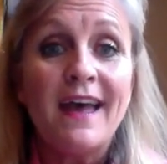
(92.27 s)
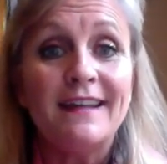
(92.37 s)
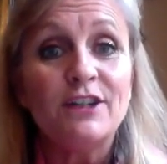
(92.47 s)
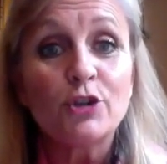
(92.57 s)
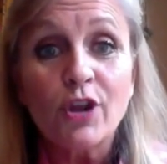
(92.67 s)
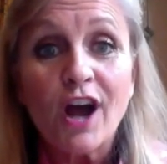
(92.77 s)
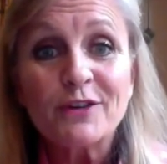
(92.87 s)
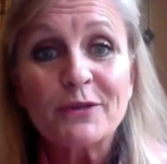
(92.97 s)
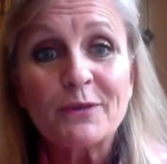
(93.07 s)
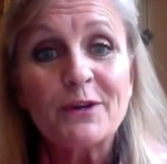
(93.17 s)
And in your
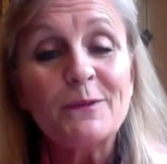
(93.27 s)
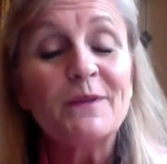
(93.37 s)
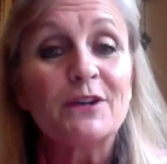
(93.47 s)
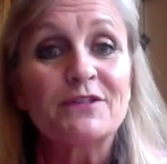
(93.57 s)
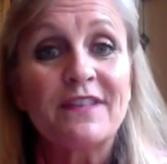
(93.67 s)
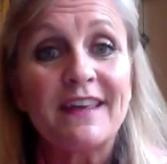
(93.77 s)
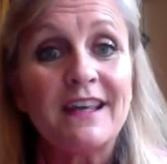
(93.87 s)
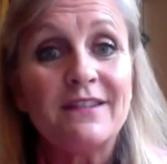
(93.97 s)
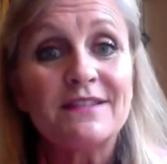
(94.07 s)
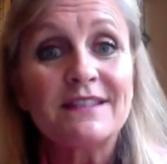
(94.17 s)
laundry room, there's
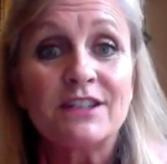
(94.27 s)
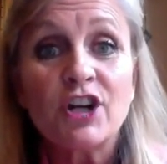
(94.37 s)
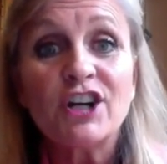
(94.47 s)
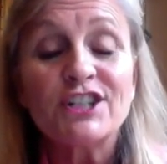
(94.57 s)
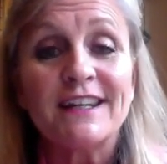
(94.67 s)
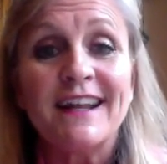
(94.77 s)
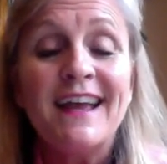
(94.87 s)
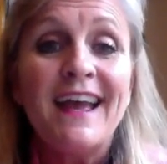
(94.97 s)
thieves detergent.